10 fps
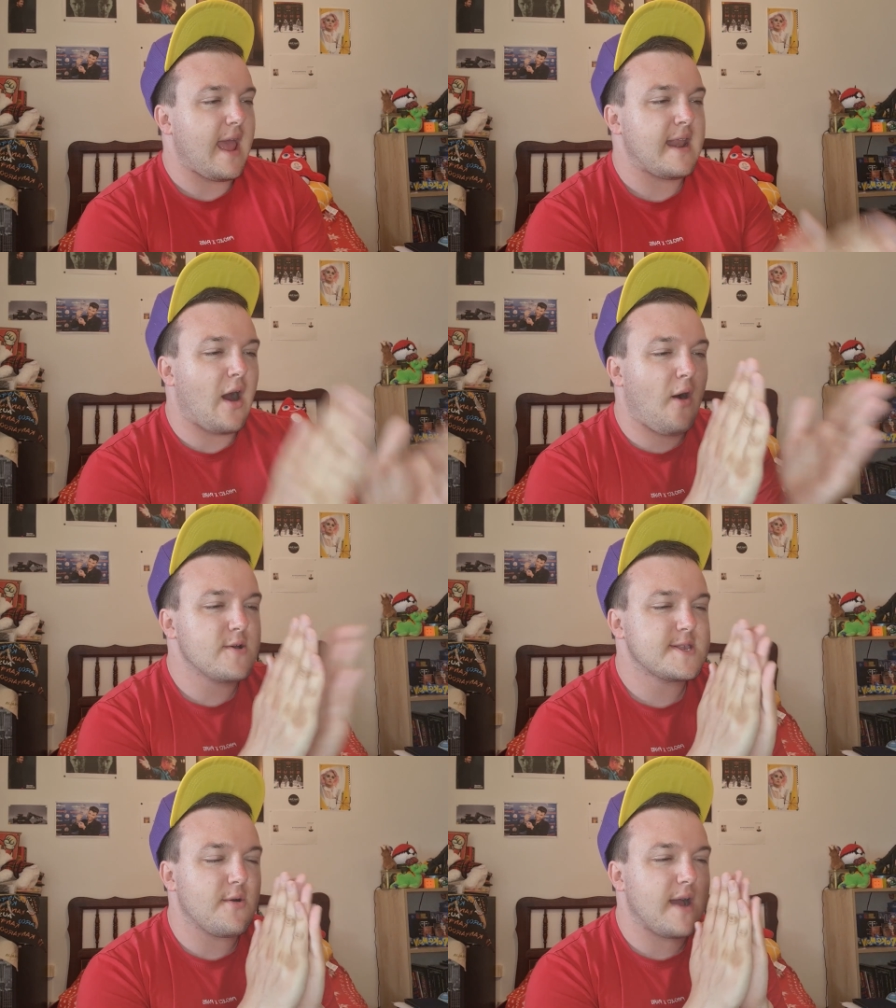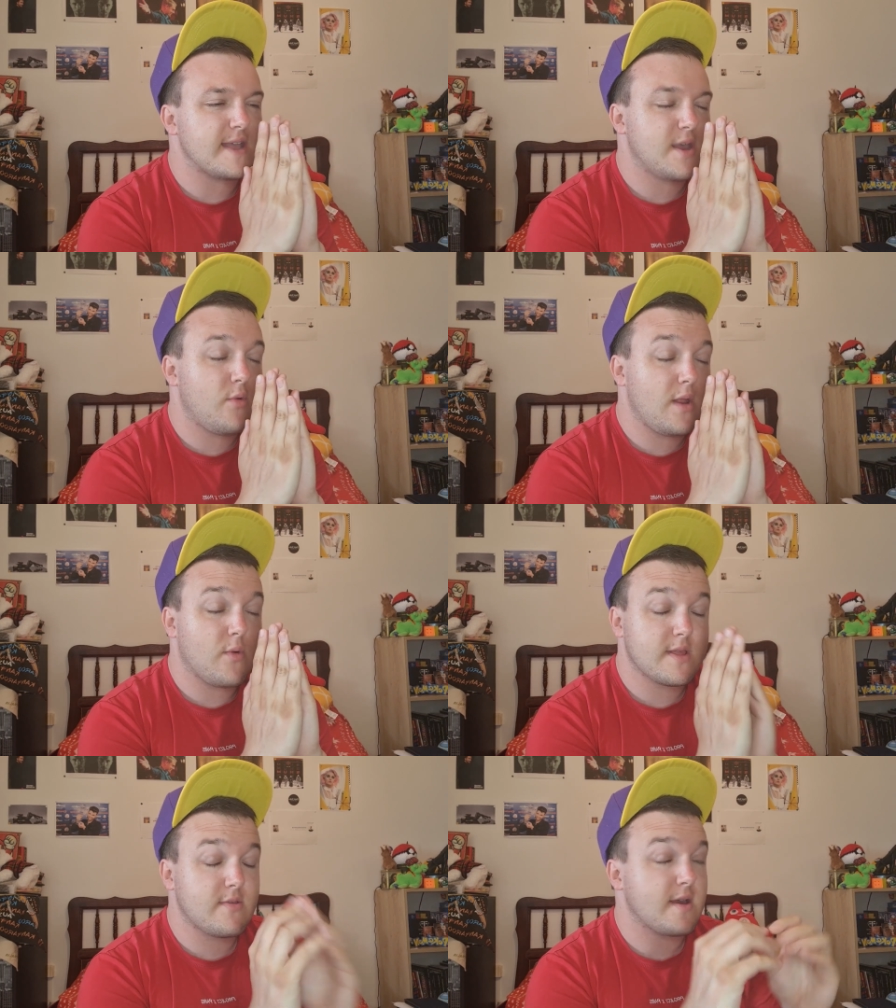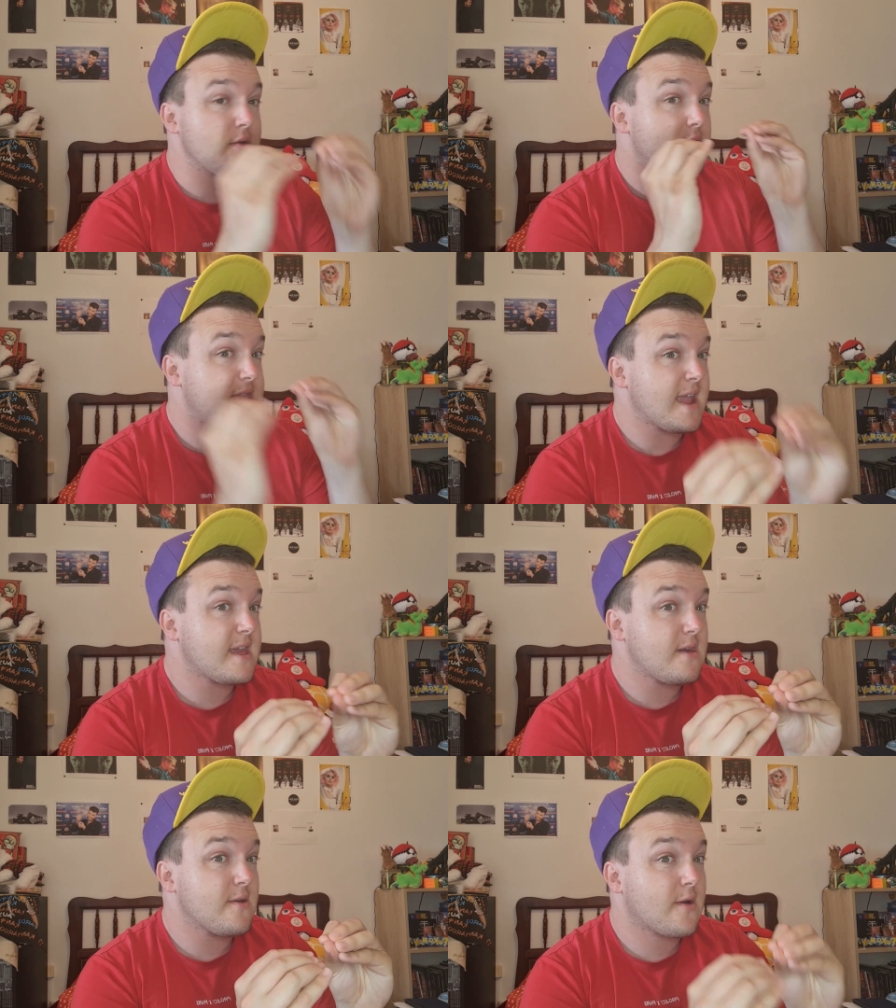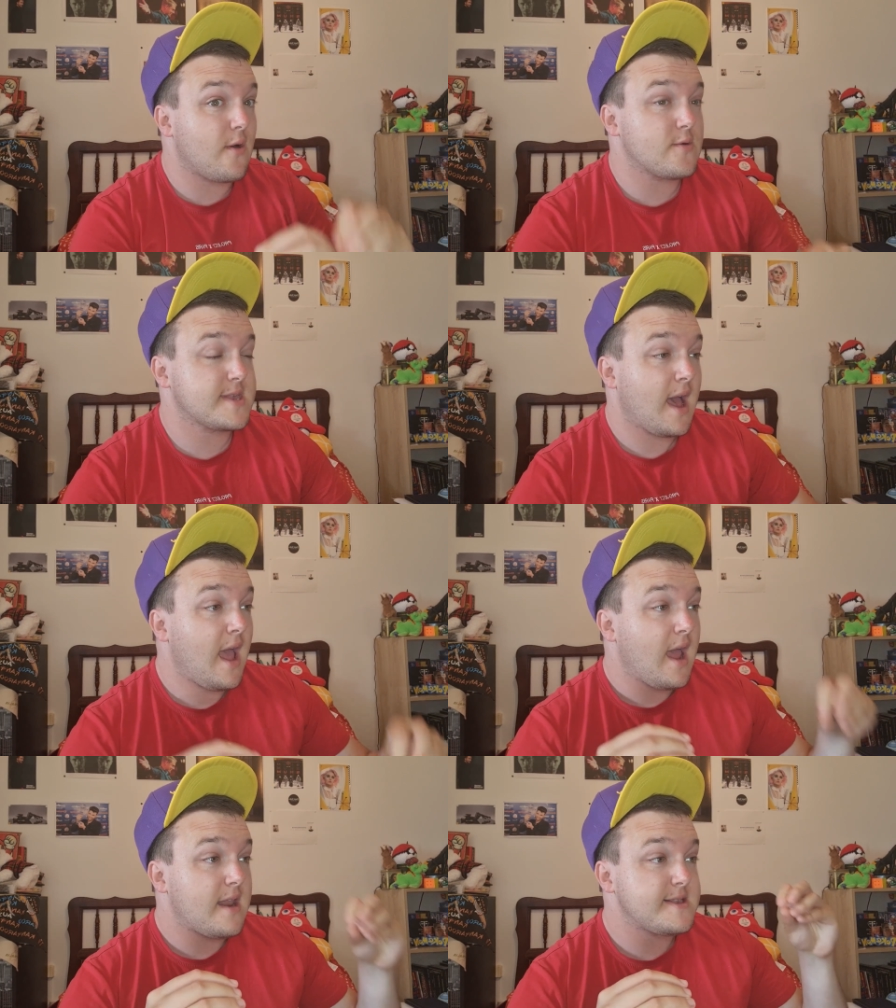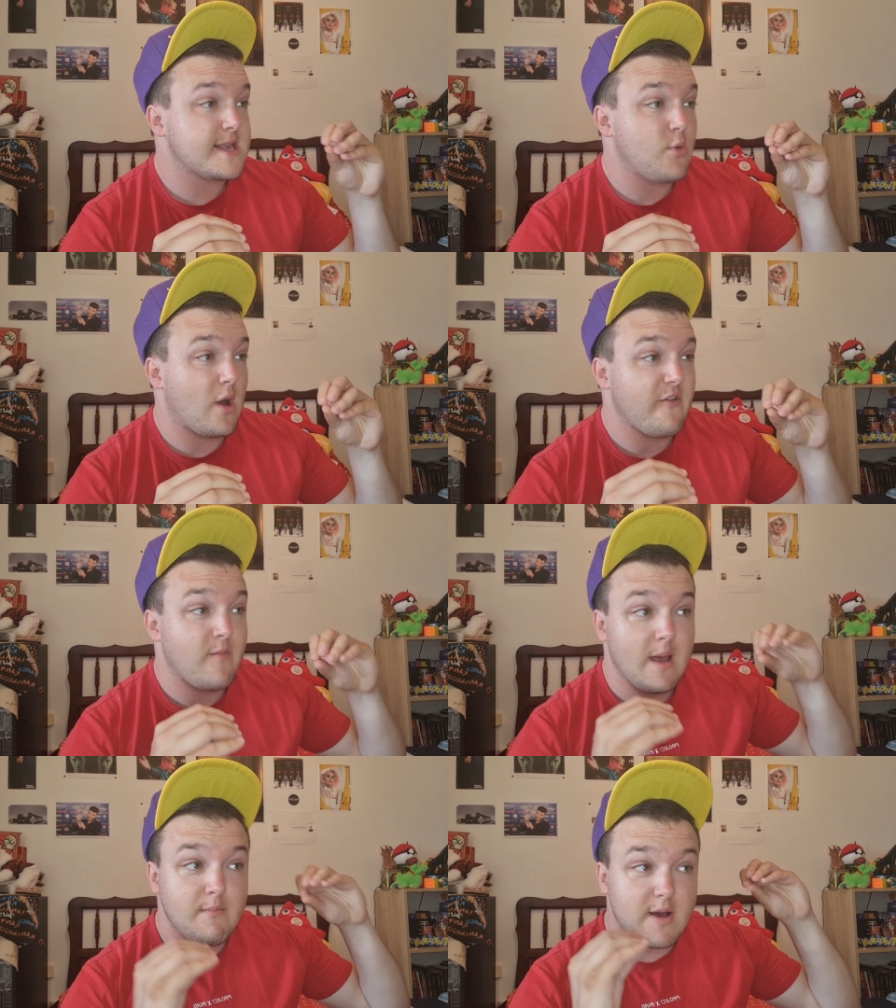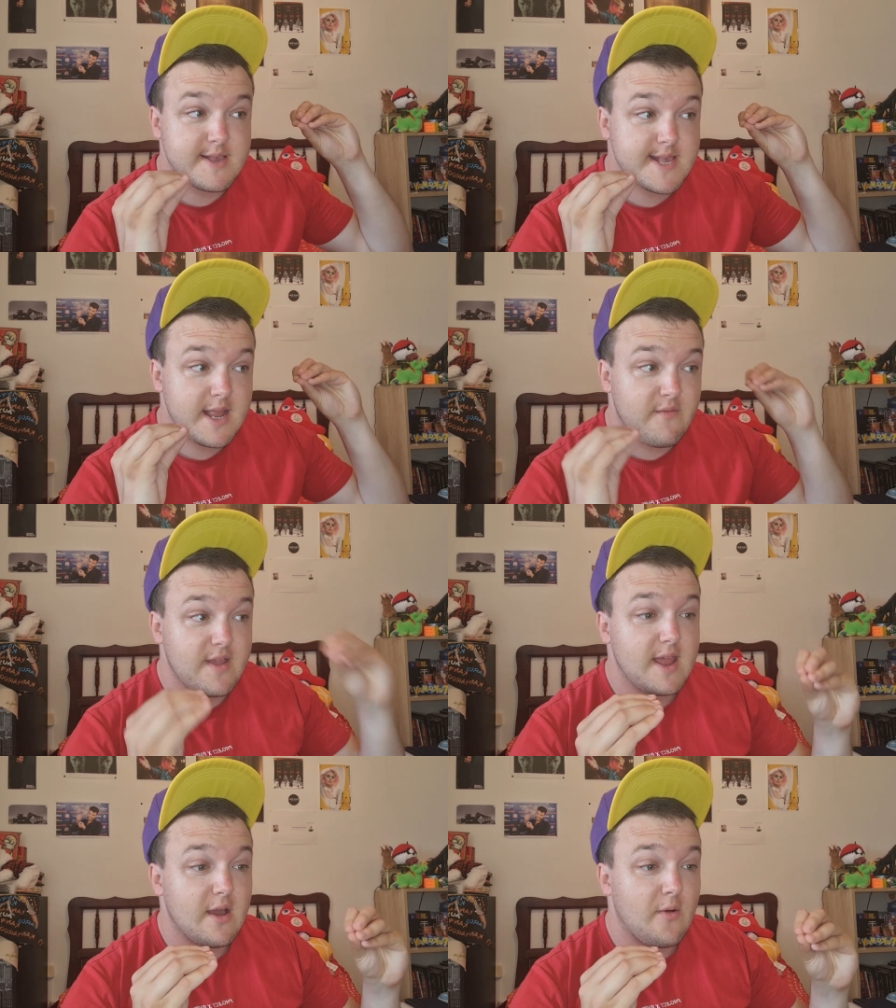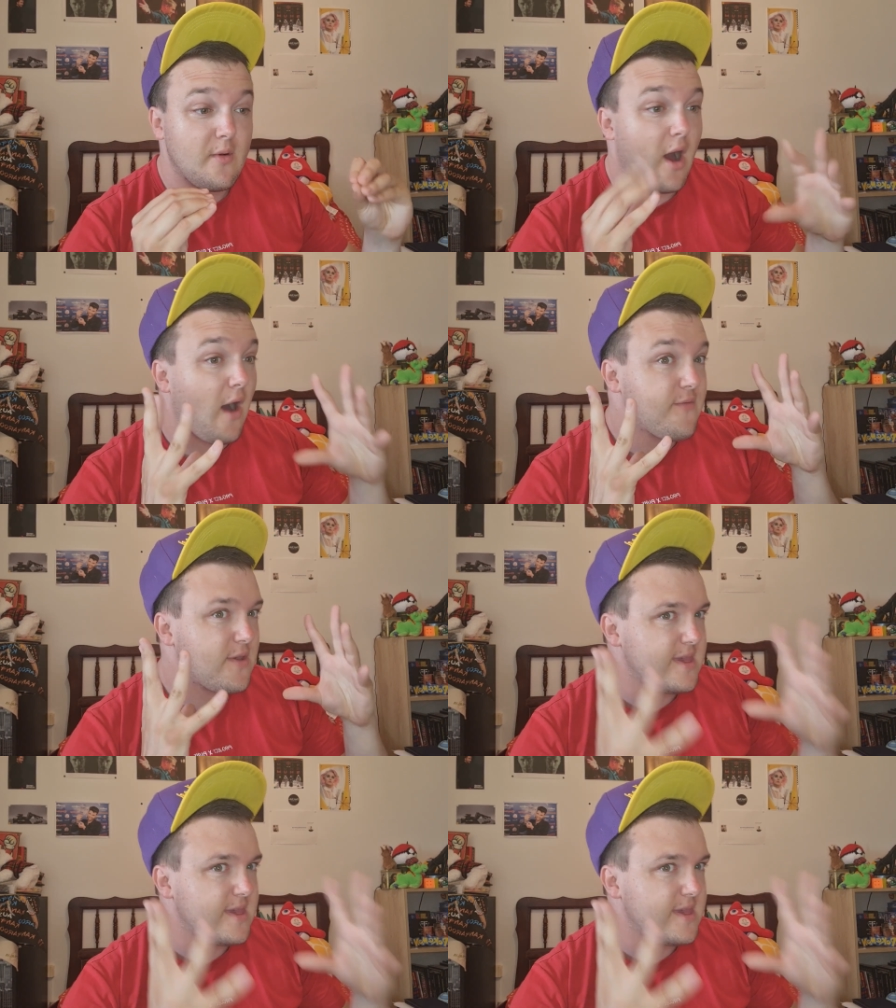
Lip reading: And also, guys, I really want to tell you thank you, because this is one of my must-seen video of the